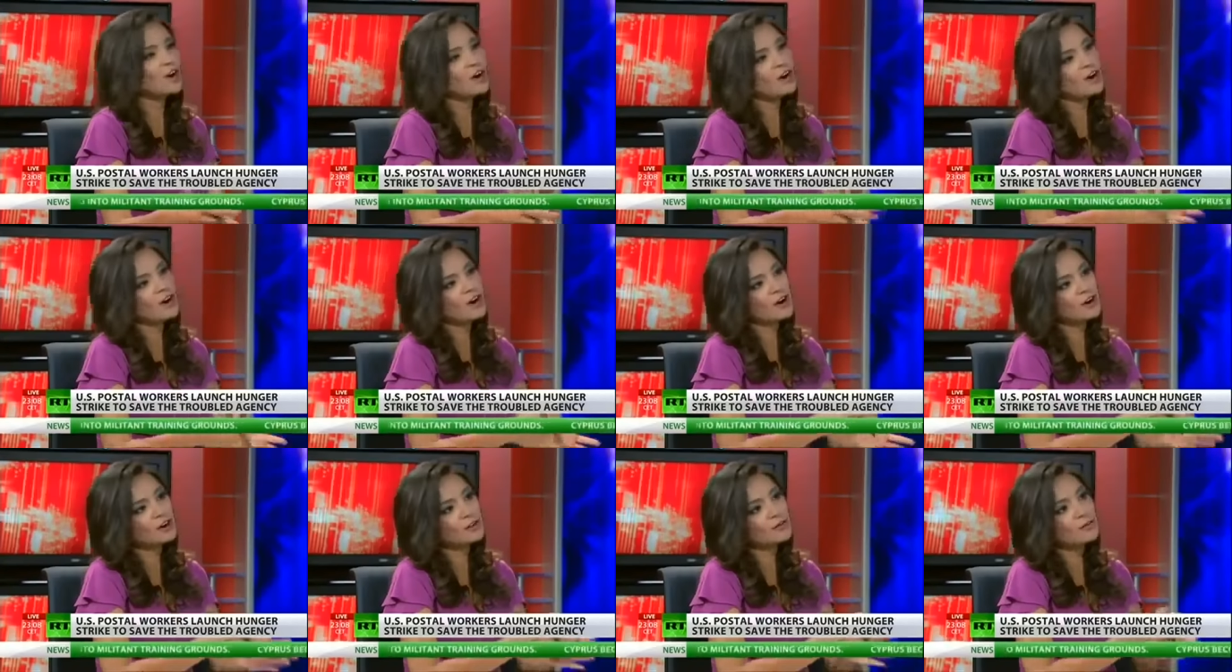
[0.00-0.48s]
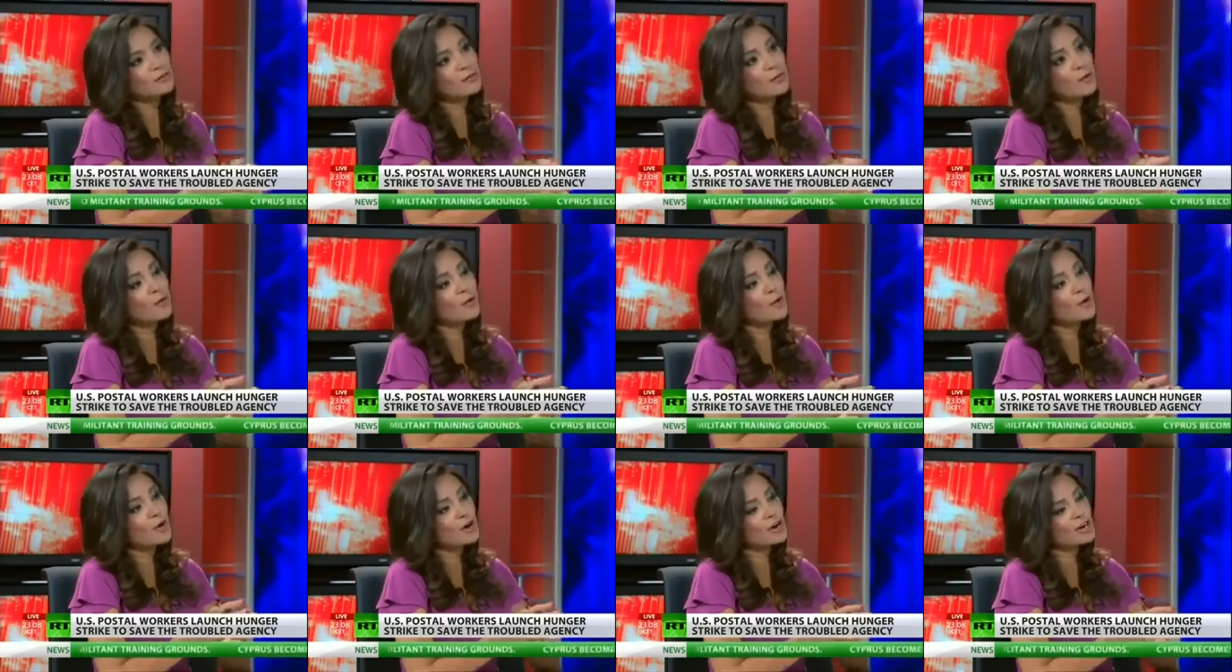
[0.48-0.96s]
are
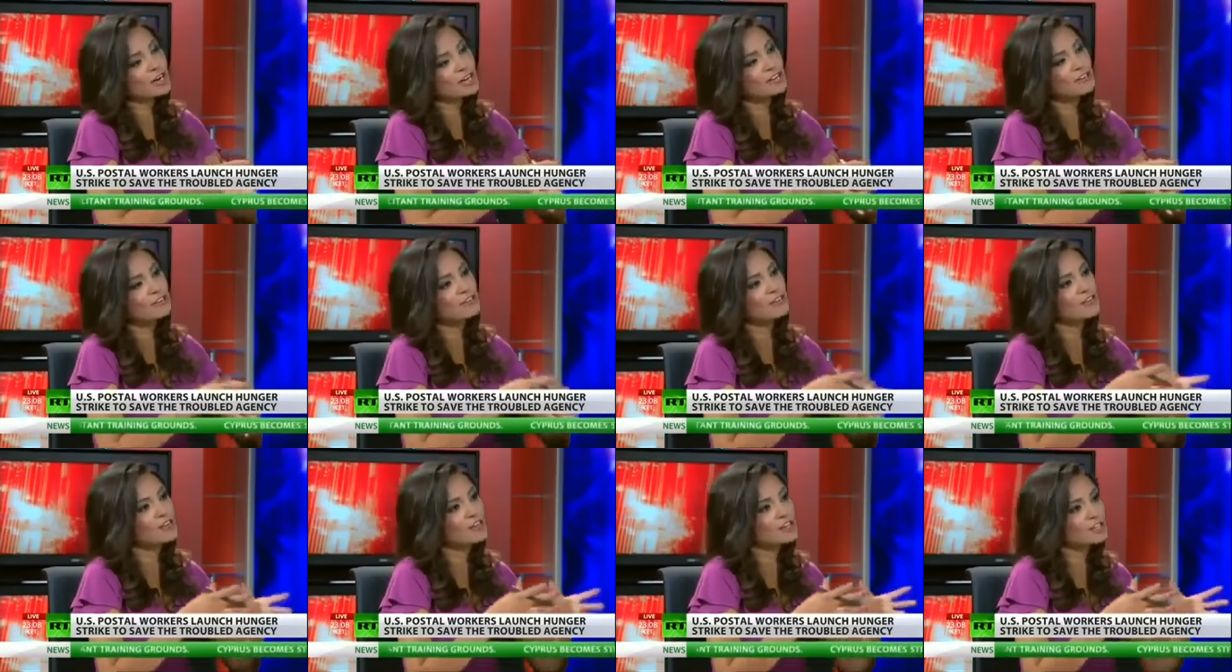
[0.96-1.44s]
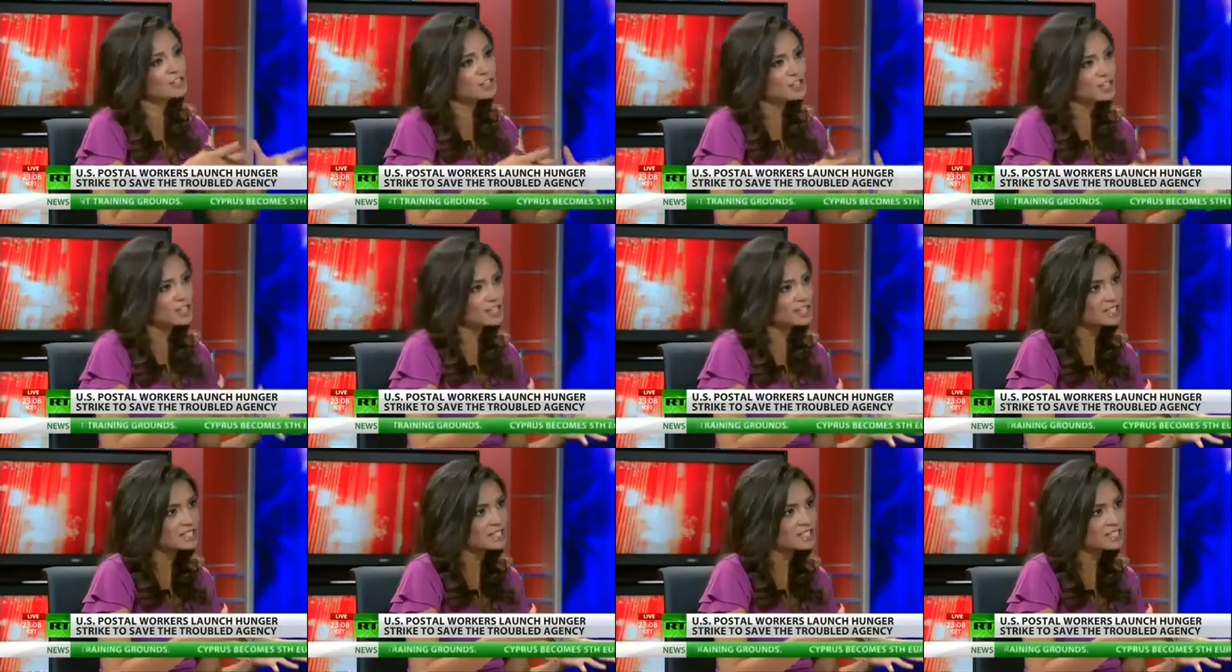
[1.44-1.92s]
more
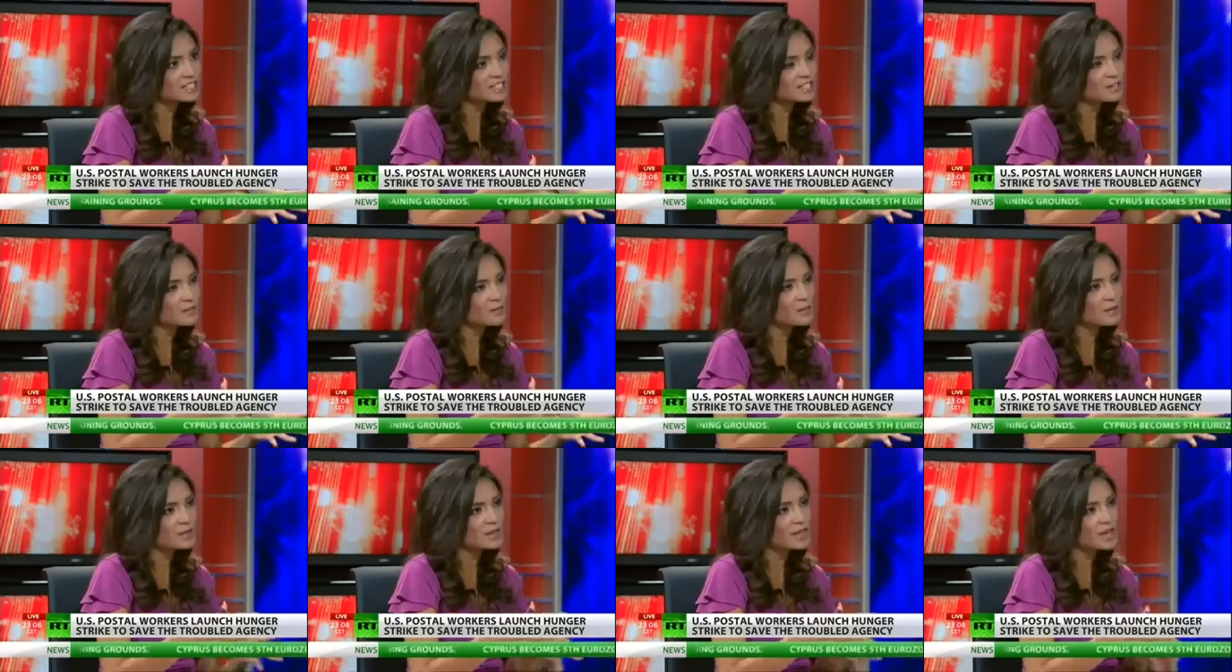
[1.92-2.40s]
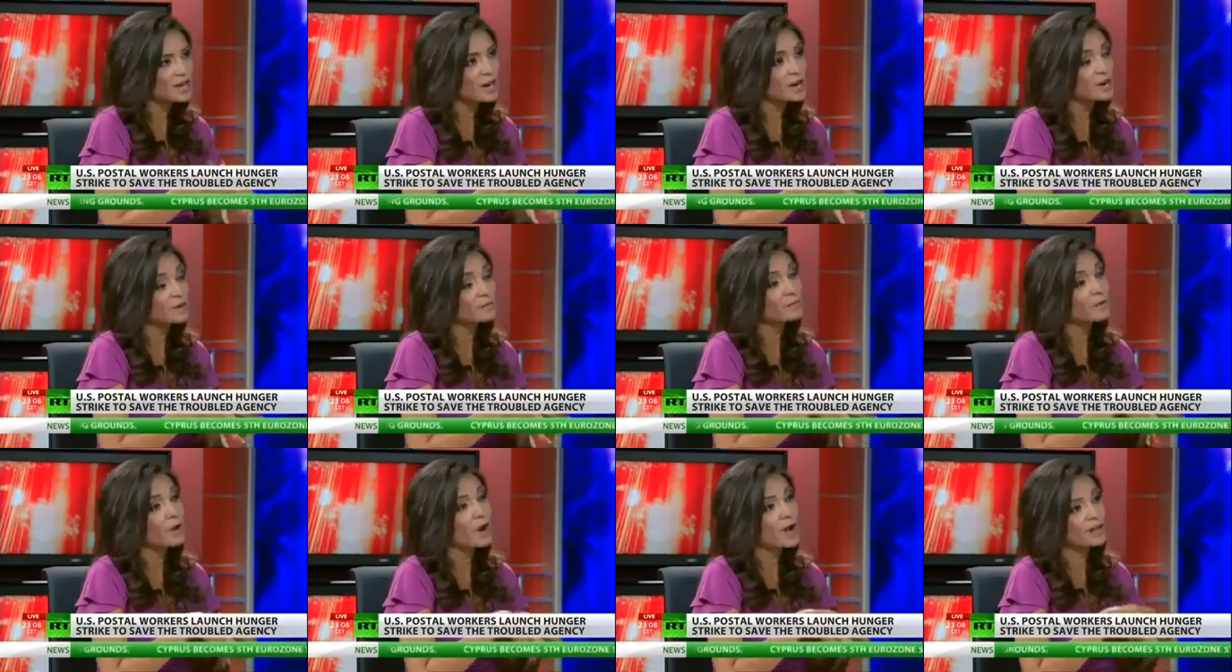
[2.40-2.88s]
efficient when they
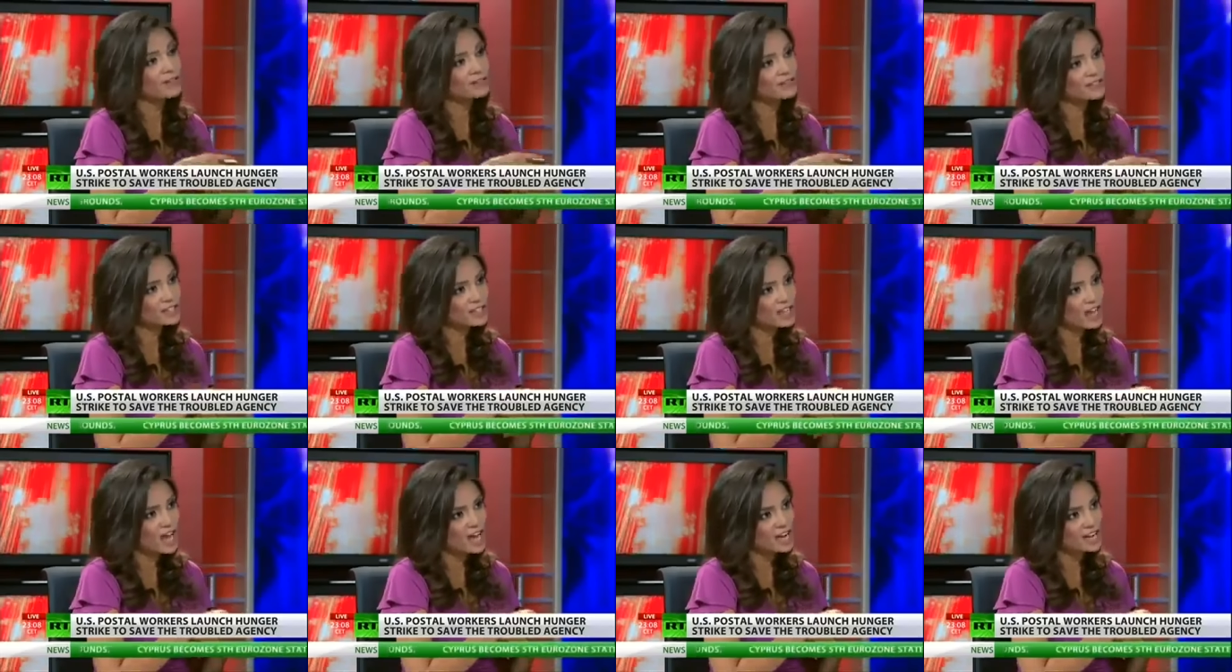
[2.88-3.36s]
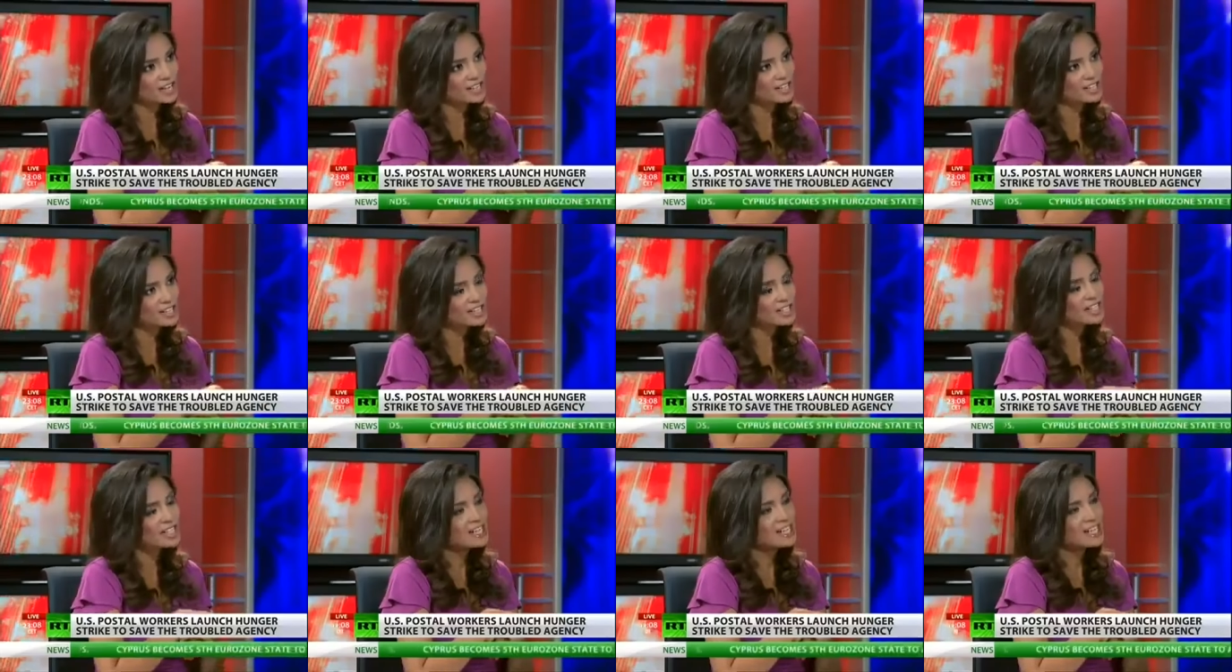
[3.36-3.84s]
are
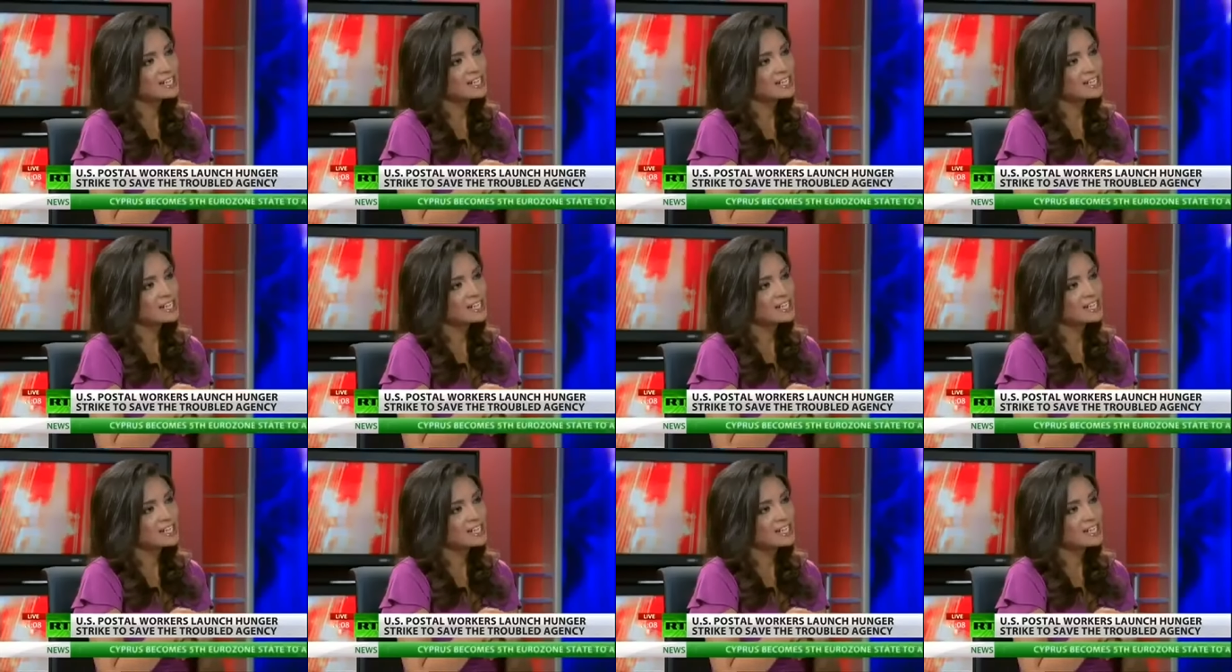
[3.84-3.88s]
privatized.